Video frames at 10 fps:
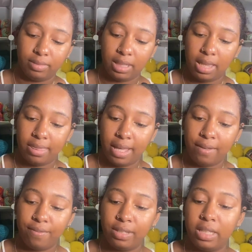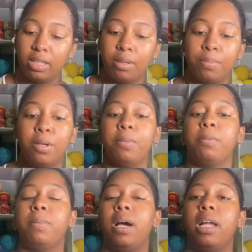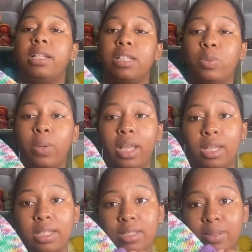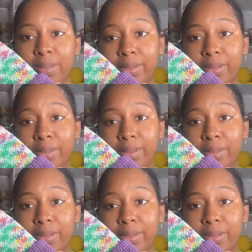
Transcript: and thankfully the purple pod did well as